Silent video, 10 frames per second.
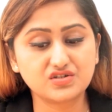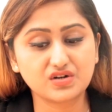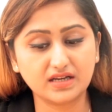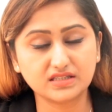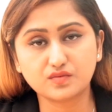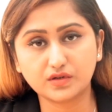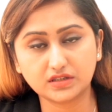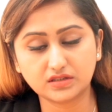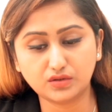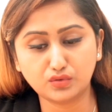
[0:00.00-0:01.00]

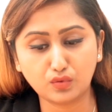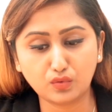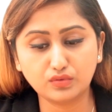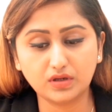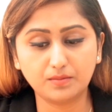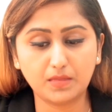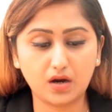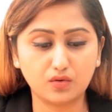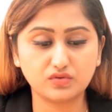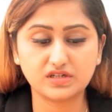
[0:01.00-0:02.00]
transferred the loan
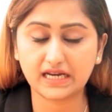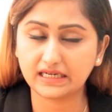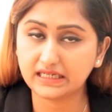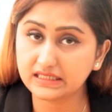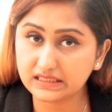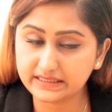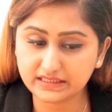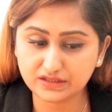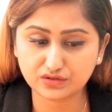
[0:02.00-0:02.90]
amount directly